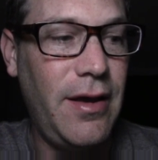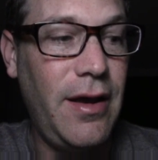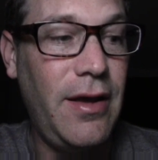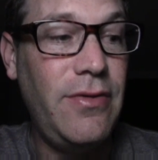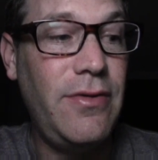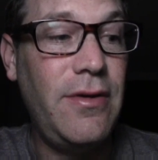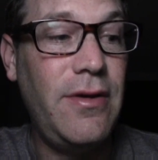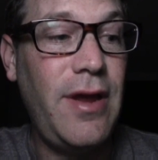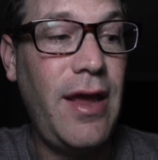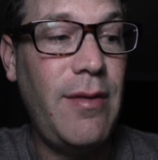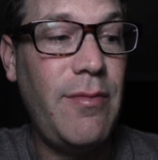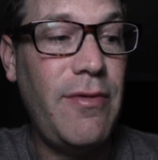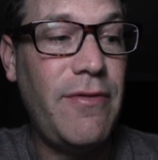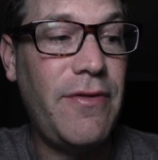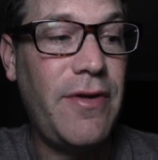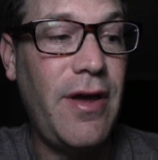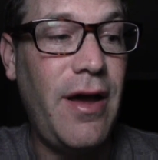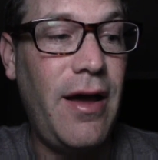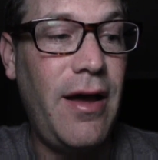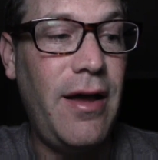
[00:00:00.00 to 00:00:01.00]
In the name
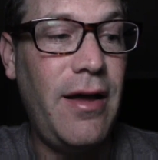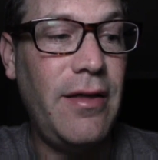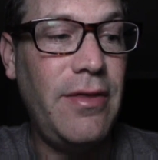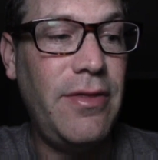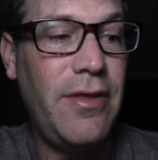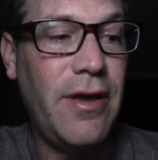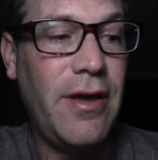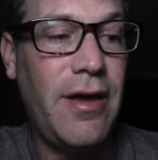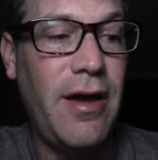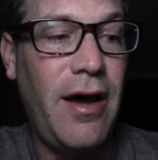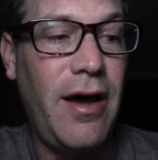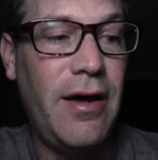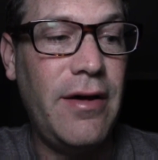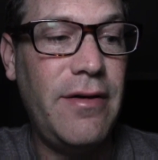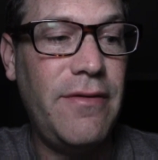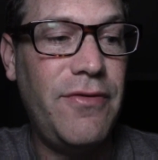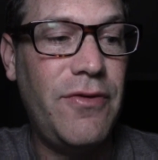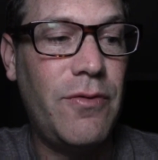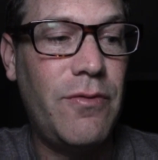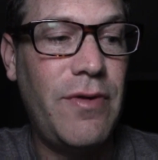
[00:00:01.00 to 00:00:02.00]
of God, the God
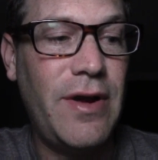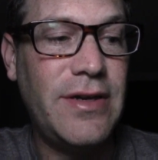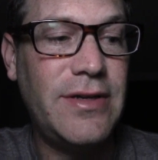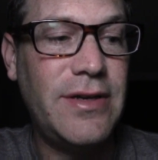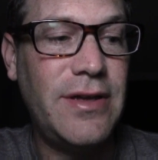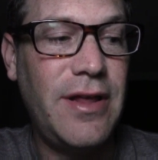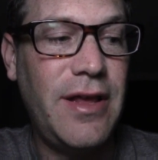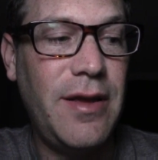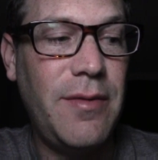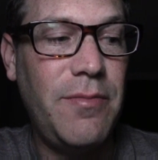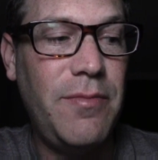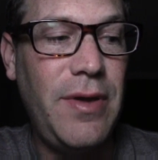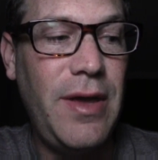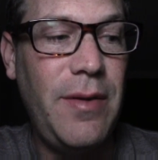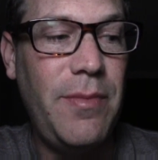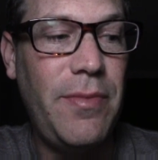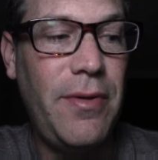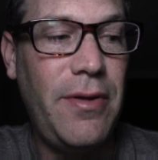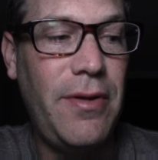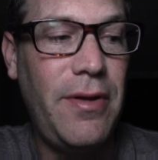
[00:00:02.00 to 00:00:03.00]
of the wrestling
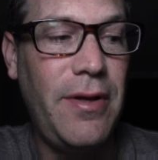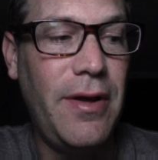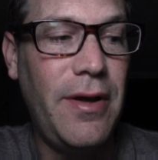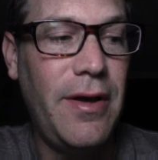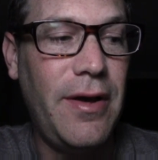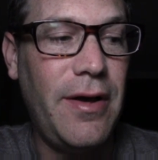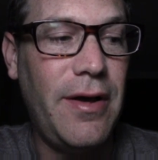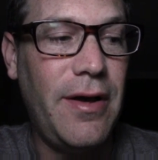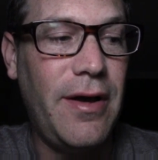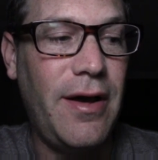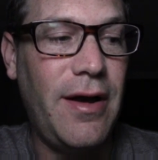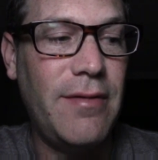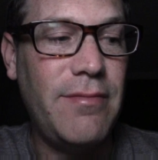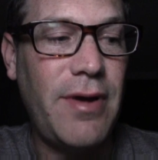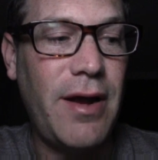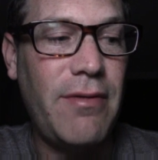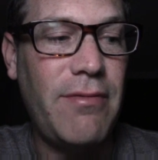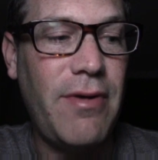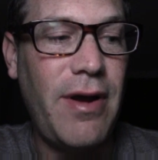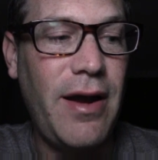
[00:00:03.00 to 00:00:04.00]
people, on
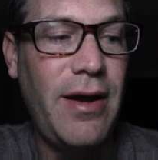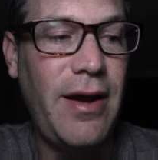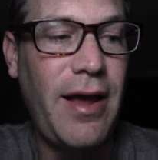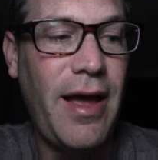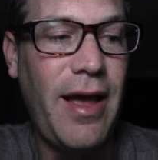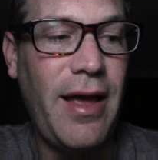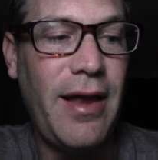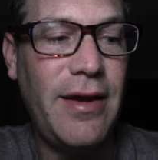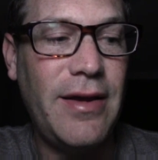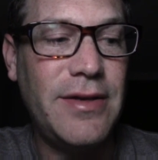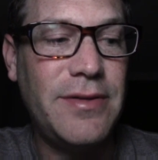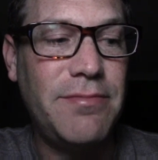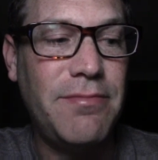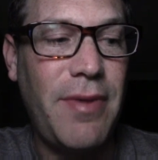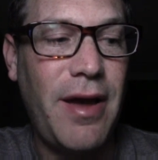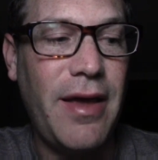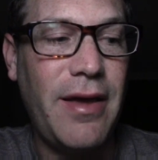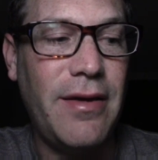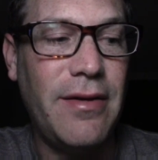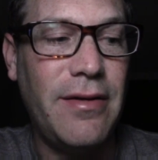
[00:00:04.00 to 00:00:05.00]
my right hand is
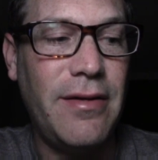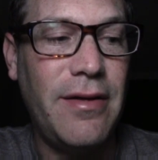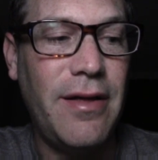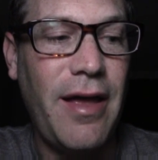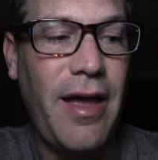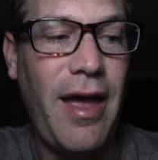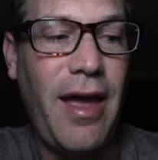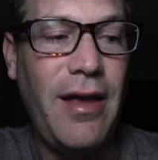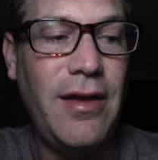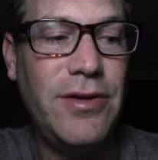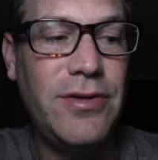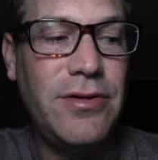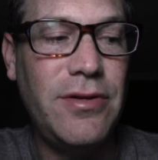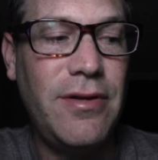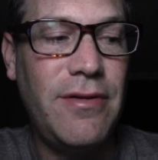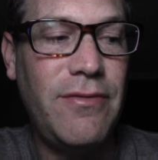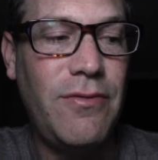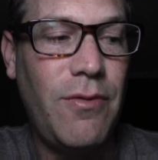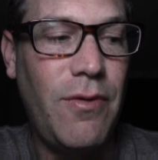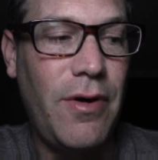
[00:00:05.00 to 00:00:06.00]
Michael,
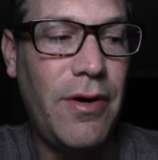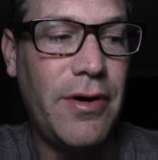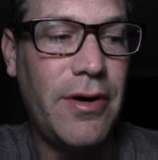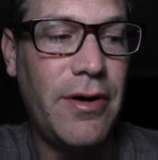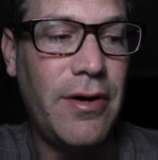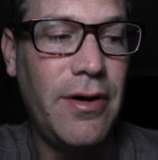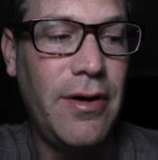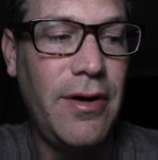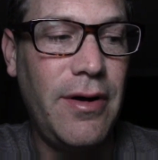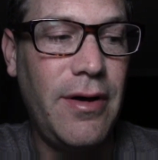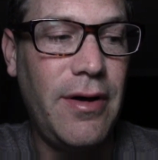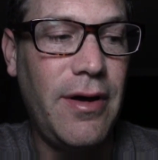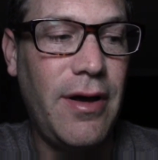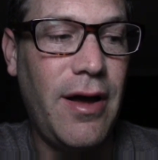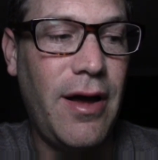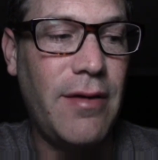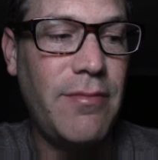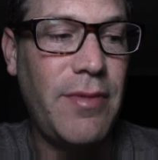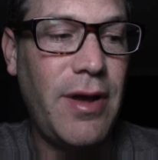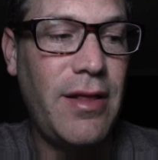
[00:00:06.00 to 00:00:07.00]
angel of water,
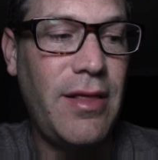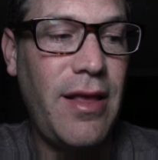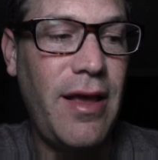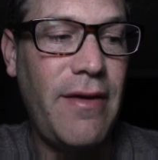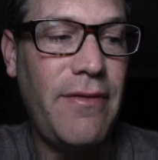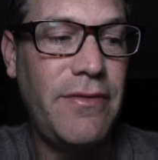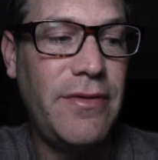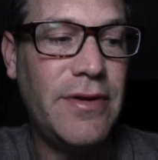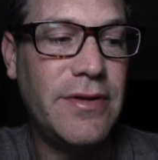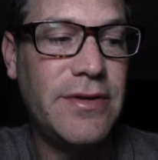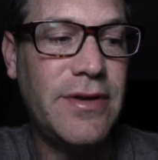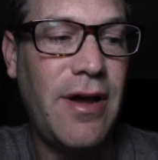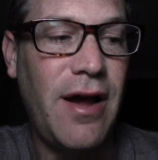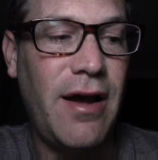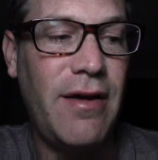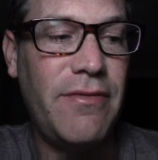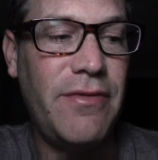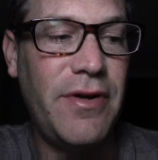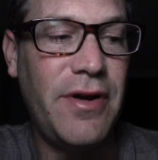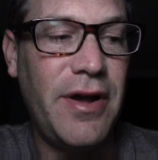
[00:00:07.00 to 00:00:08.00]
on my left is
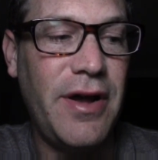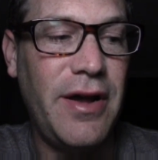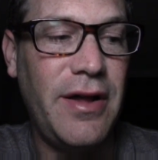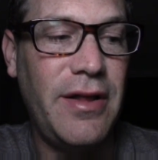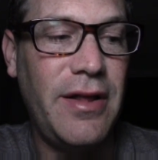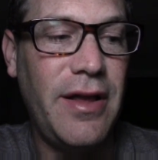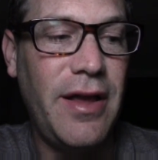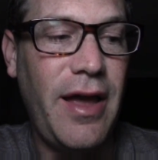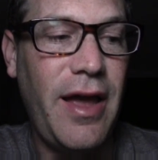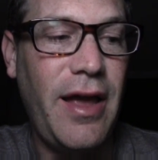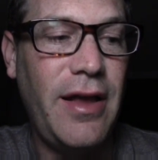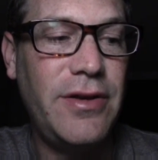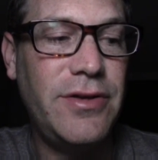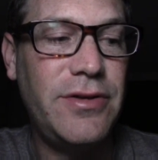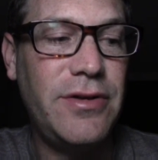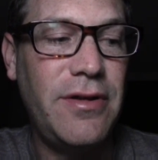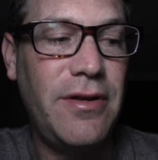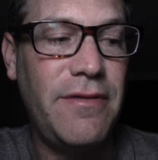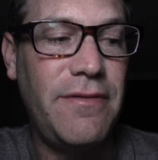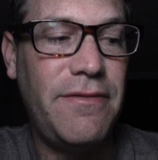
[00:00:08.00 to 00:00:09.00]
Gavriel,
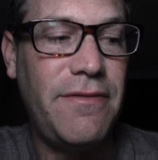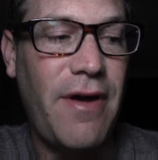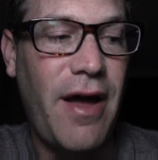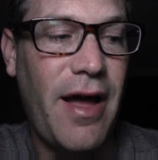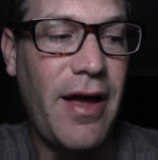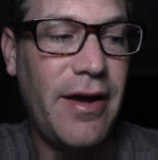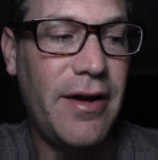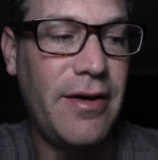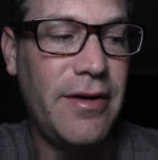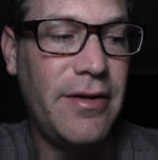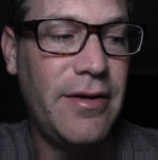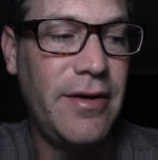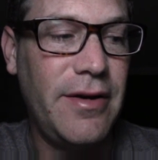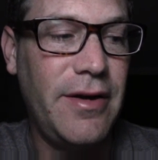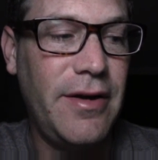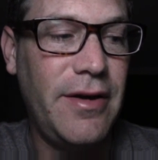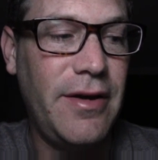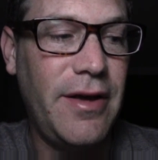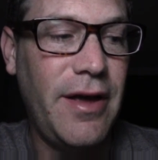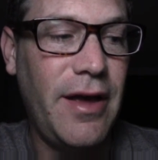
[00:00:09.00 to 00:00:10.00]
angel of fire,
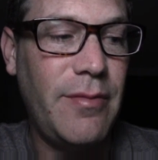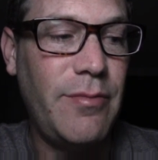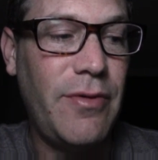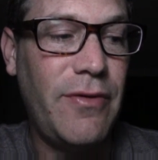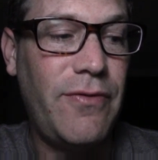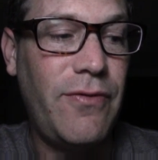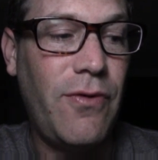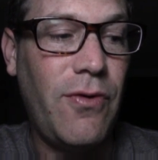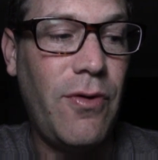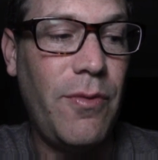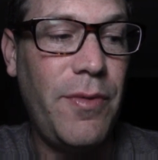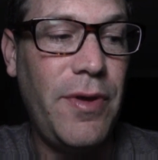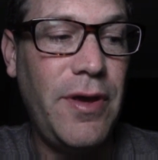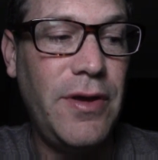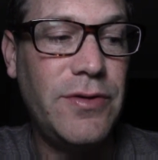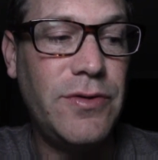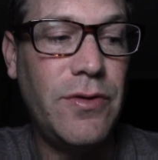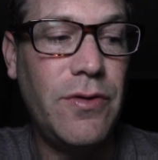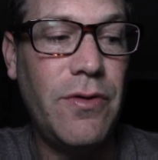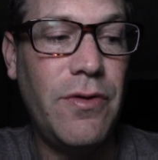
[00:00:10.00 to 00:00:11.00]
and before me
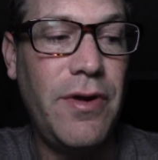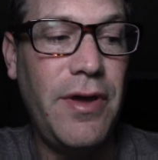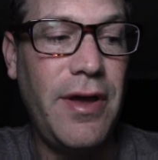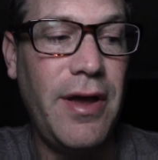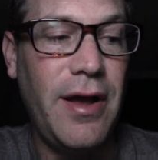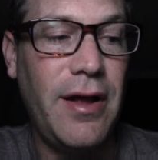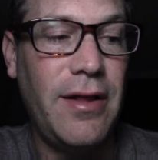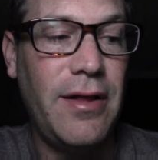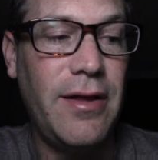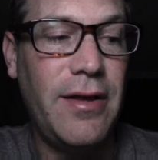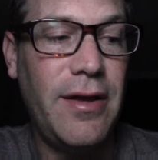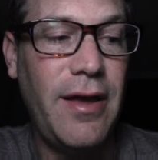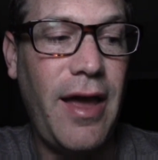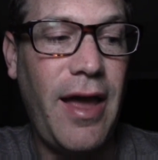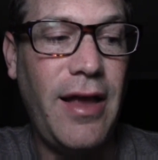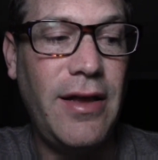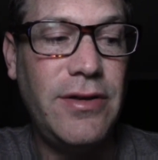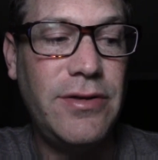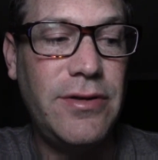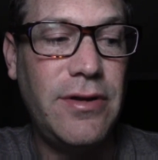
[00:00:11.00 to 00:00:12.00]
is Uriel,
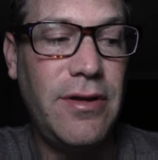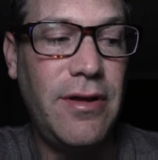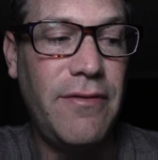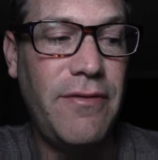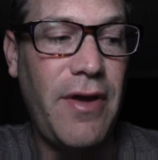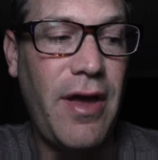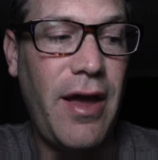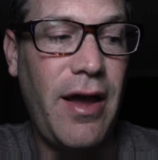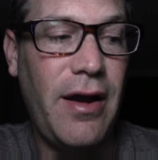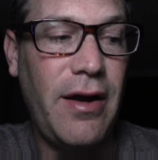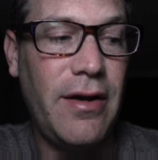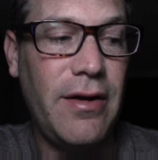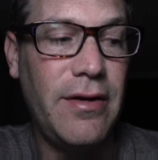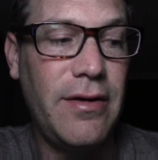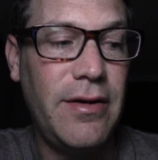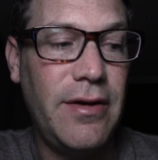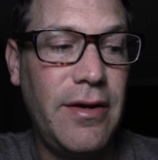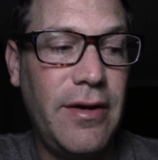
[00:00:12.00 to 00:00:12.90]
angel of air,